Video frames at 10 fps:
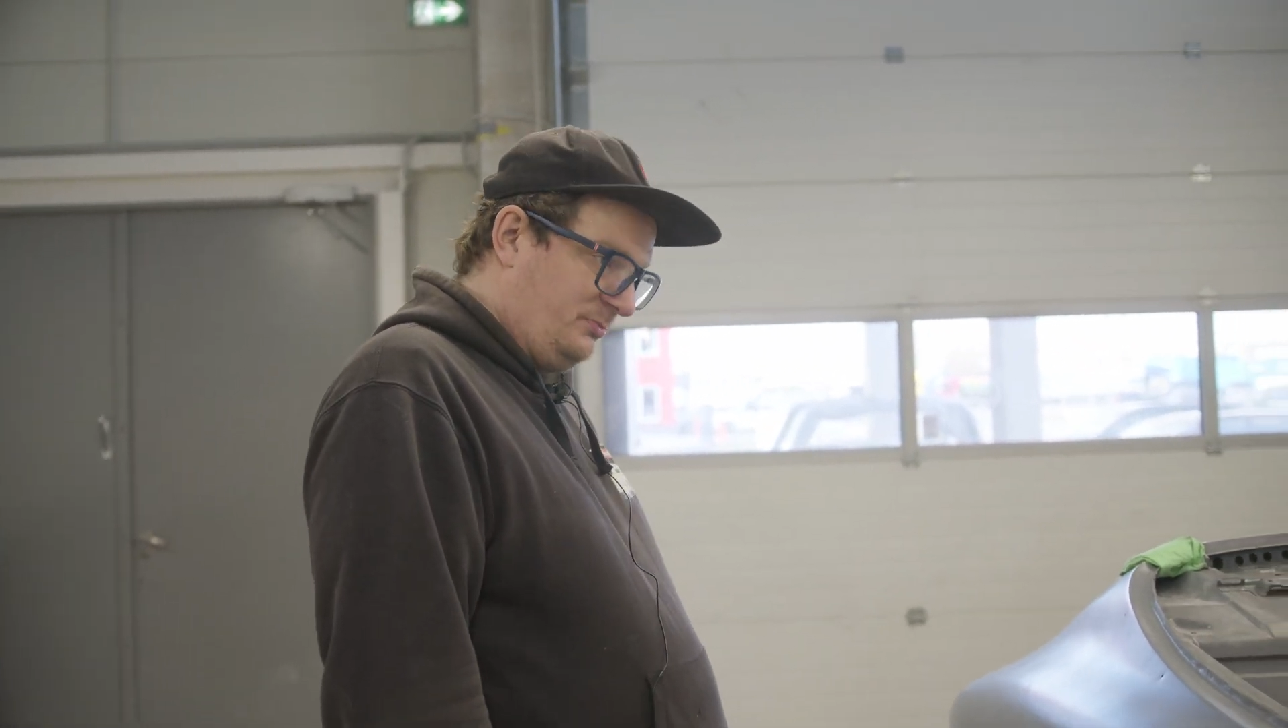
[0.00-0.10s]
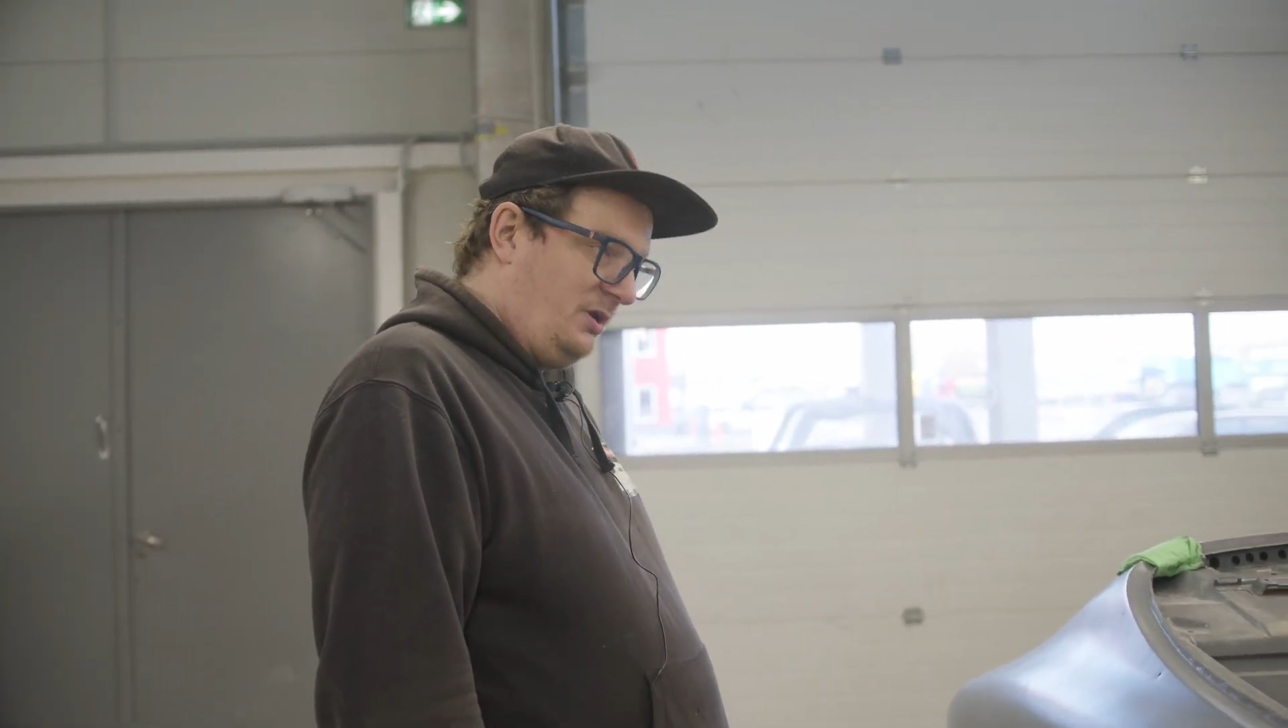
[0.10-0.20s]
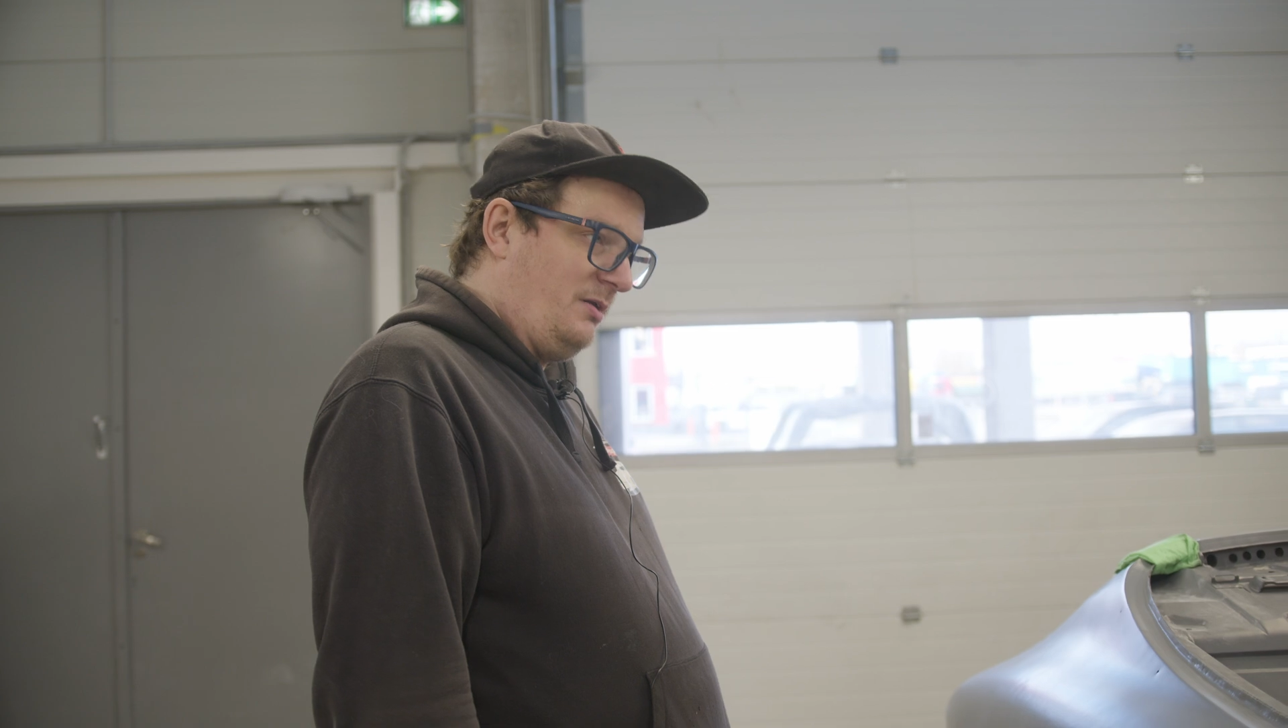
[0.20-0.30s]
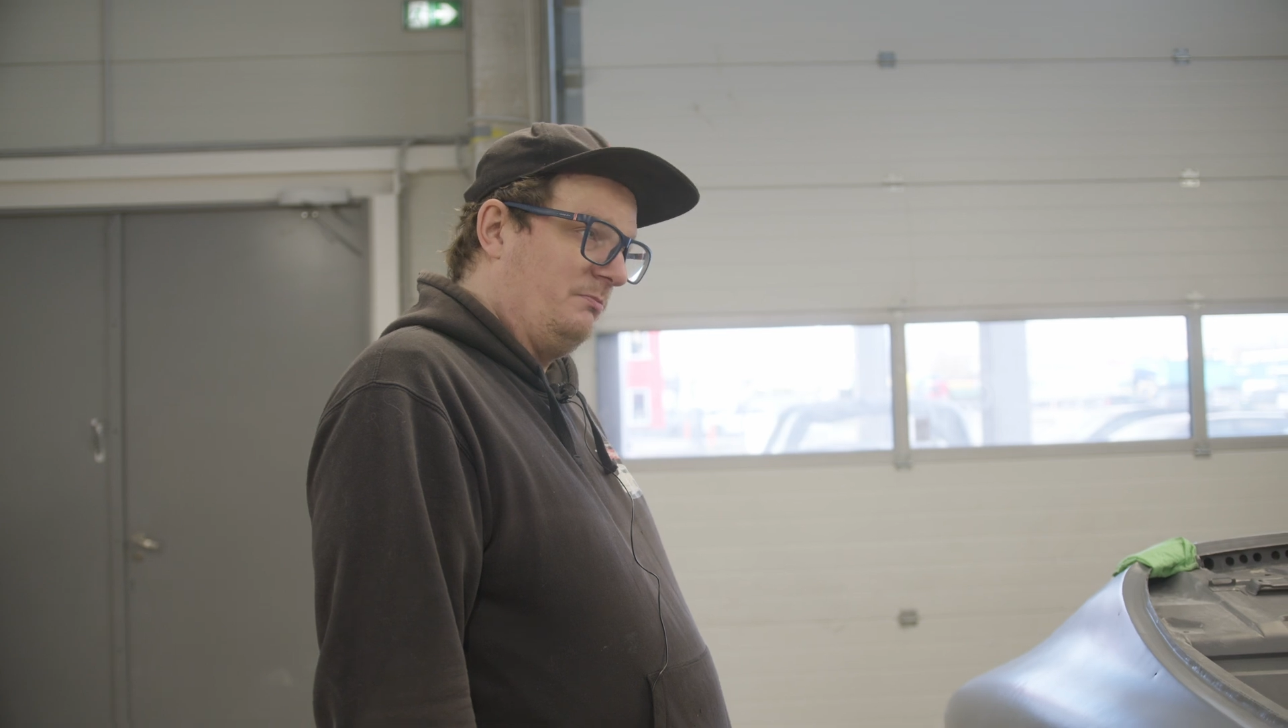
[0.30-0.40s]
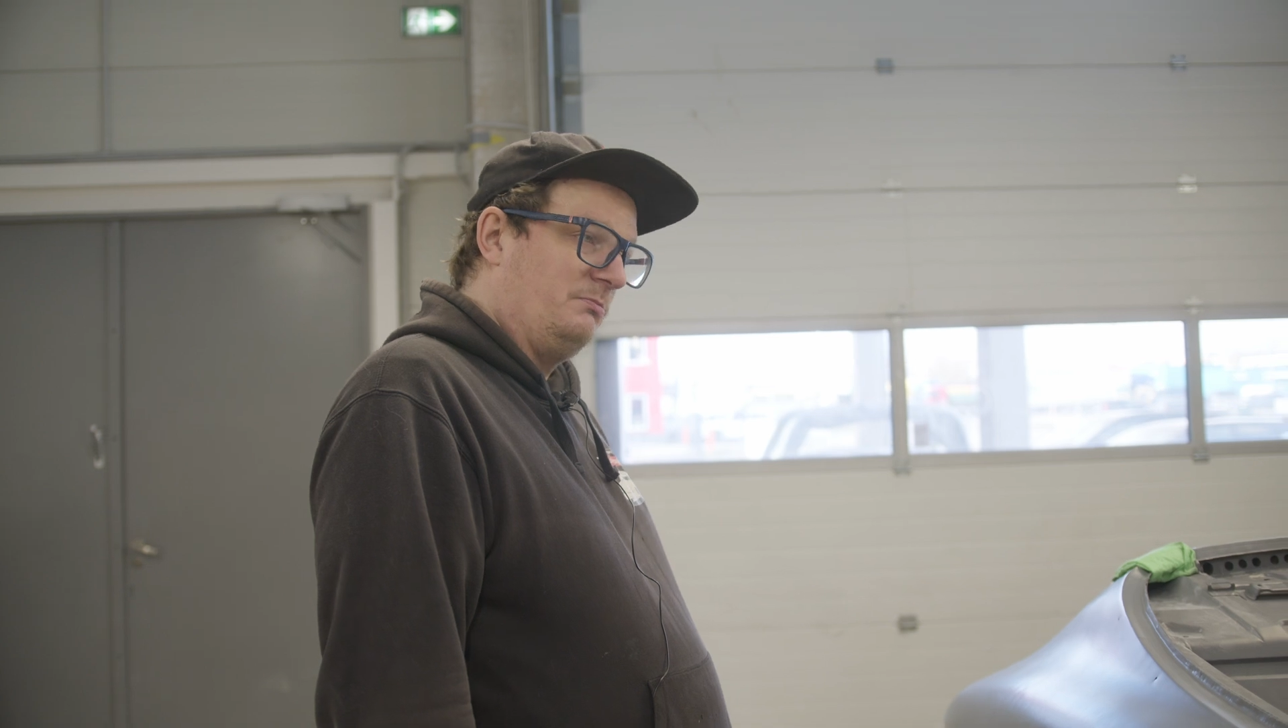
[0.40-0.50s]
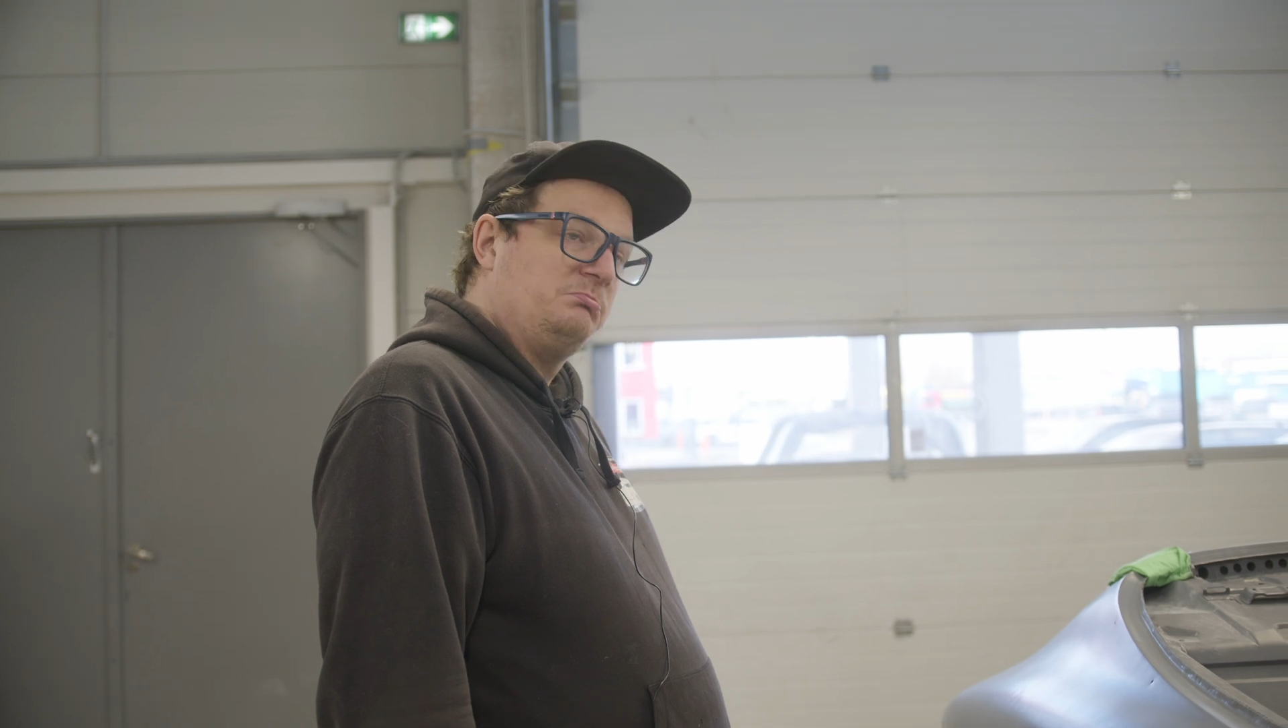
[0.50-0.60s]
Yeah,